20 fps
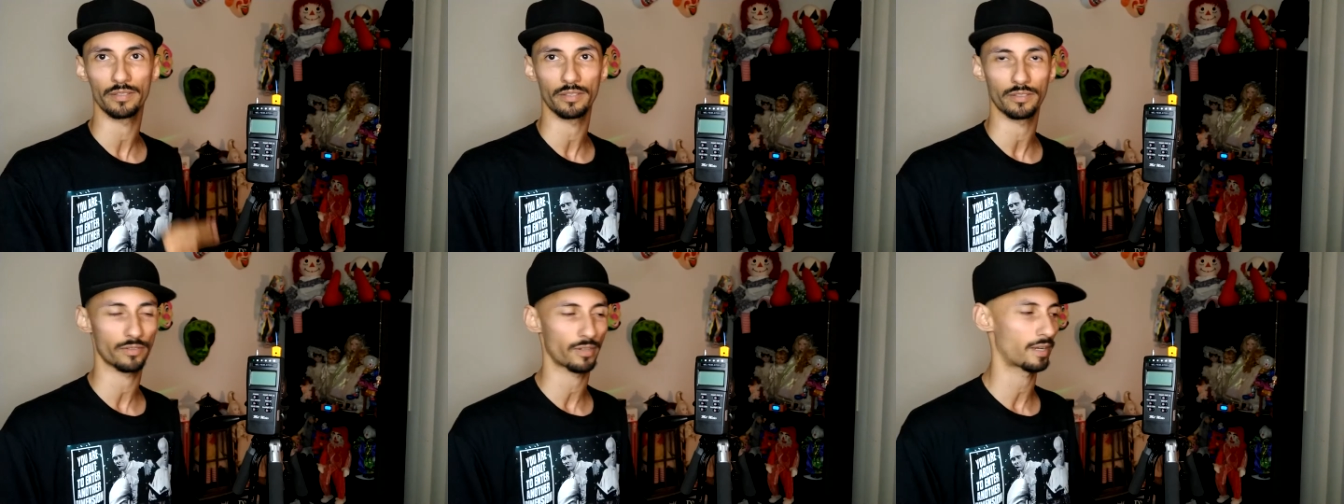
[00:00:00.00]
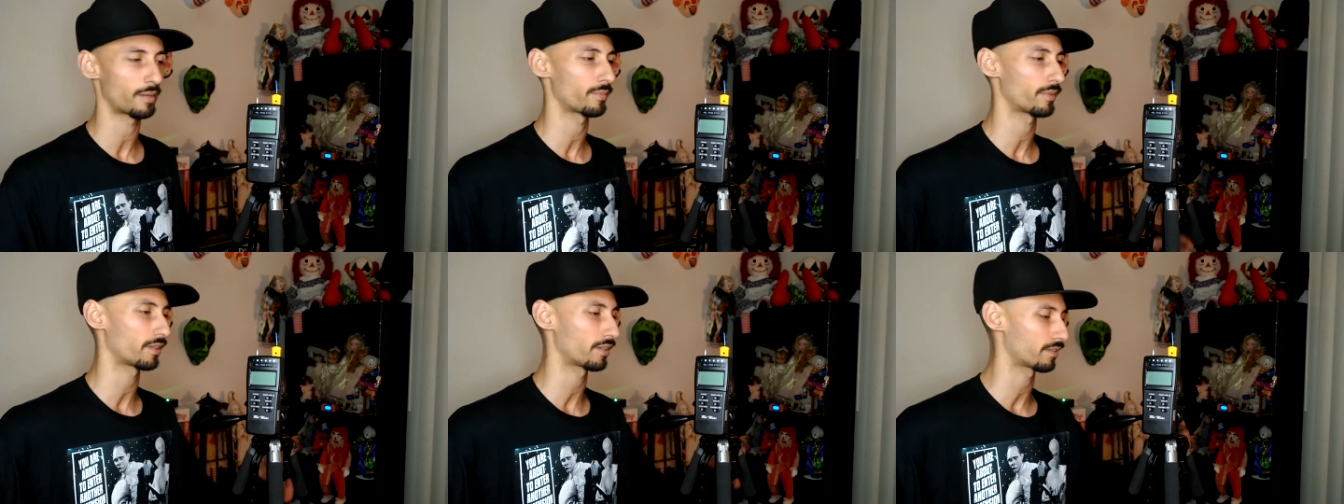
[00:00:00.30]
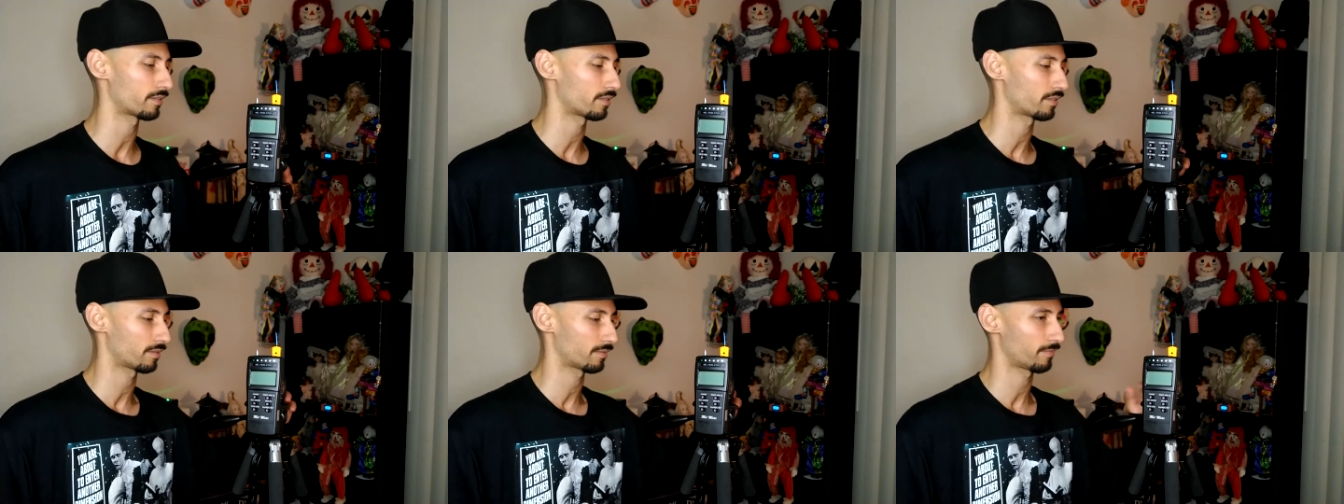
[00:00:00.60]
to
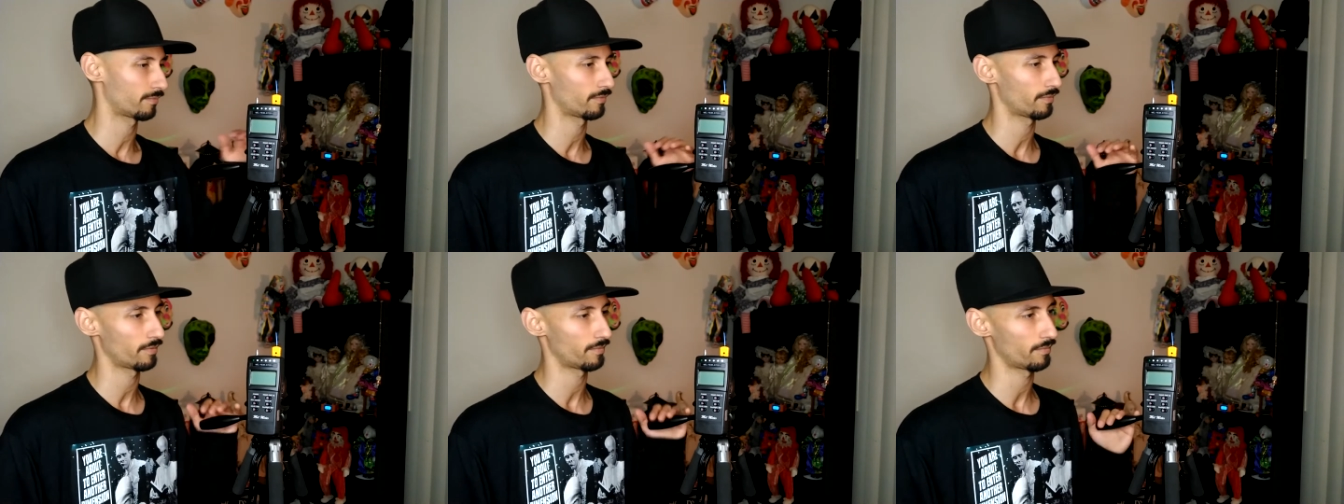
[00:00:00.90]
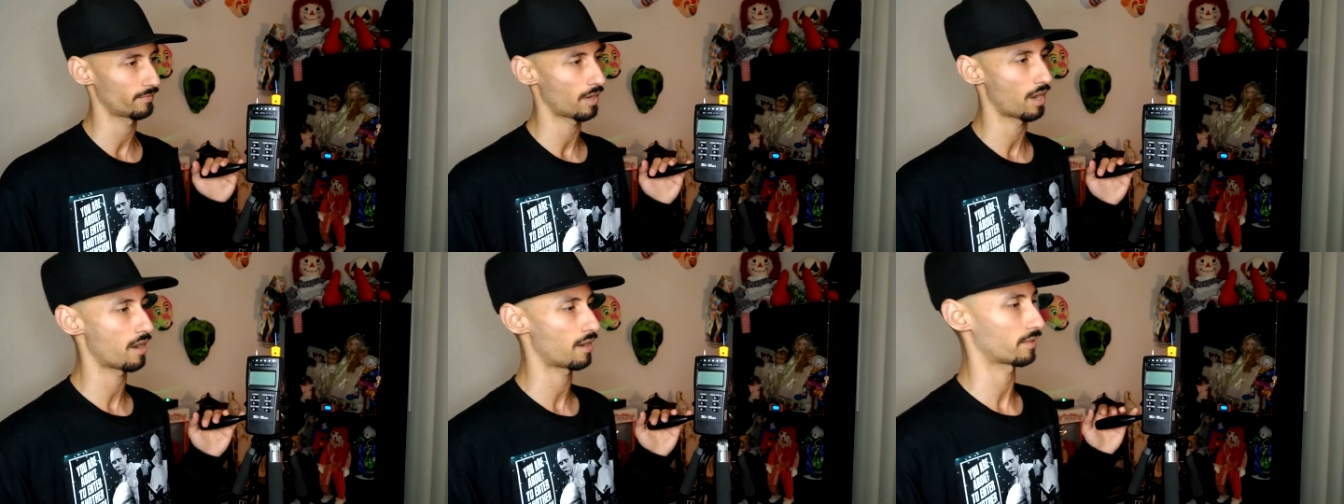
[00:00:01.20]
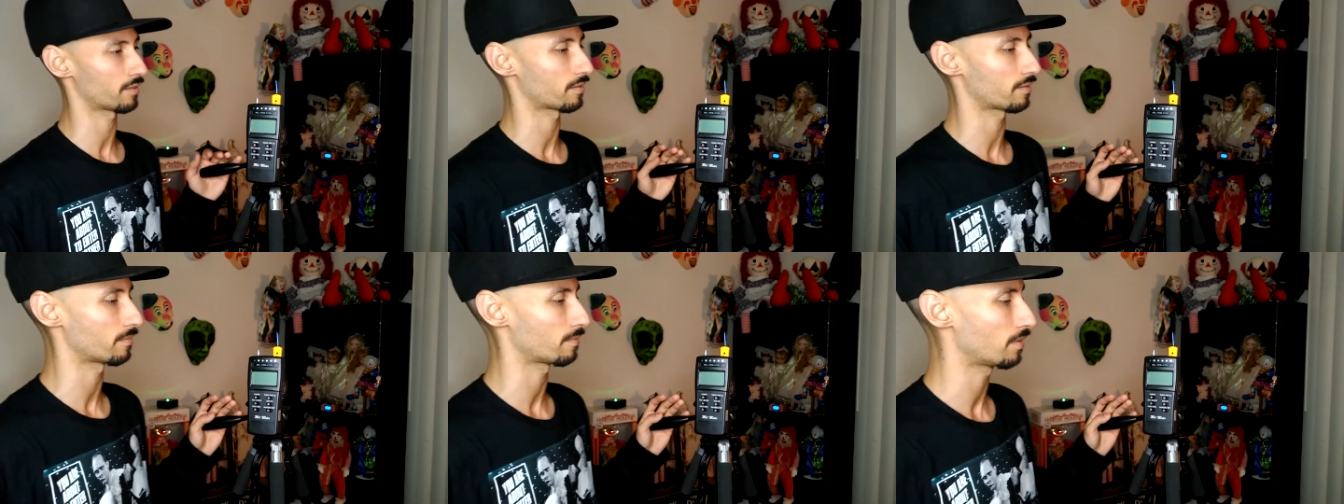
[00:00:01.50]
tripods.
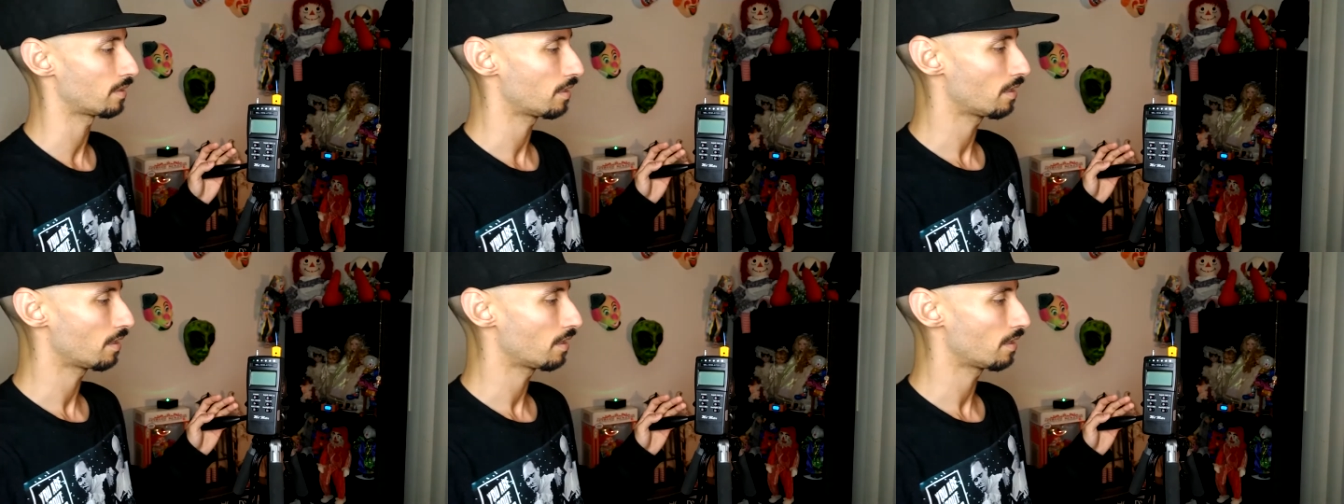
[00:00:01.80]
Awesome.